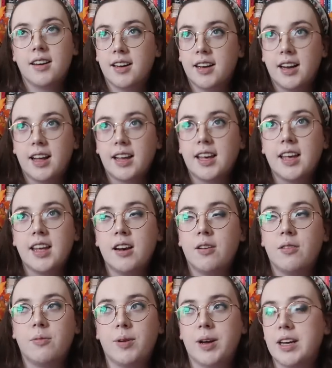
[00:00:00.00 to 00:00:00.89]
And I
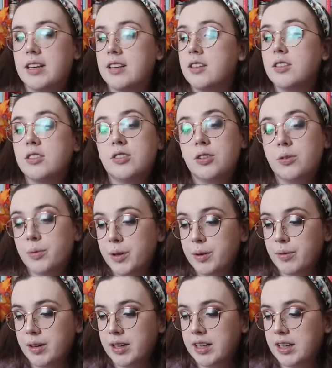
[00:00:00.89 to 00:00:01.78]
cannot wait to
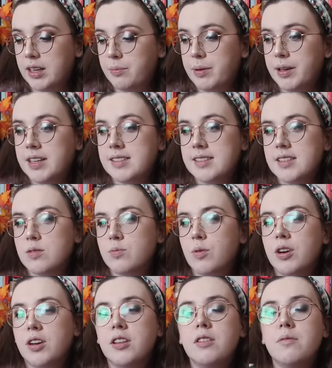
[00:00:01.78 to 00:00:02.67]
reread it, because it's
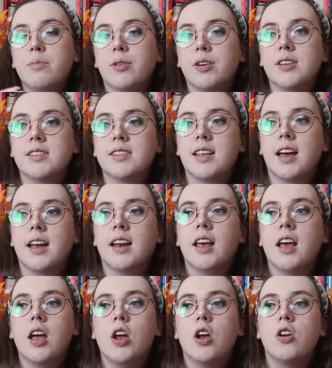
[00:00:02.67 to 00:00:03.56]
one of the books that
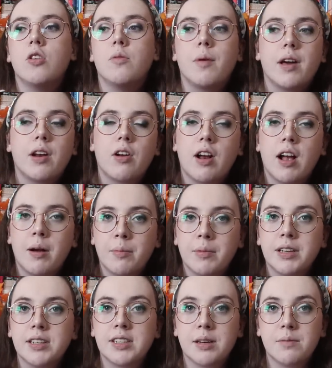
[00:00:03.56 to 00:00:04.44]
no matter how
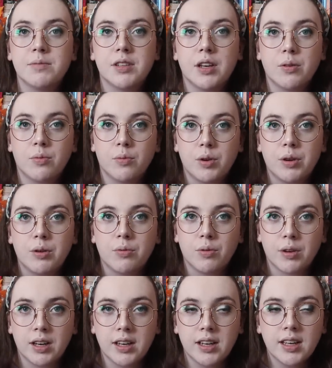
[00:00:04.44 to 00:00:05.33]
many times I
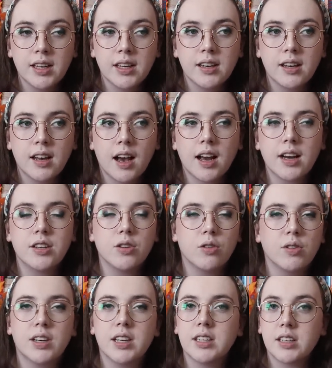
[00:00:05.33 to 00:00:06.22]
reread it, I
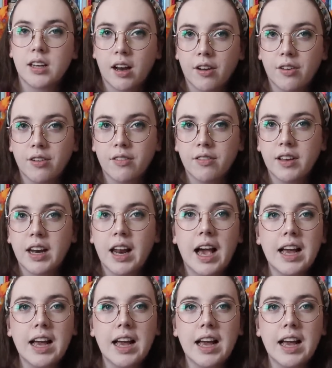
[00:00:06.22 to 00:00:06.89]
don't get tired of it.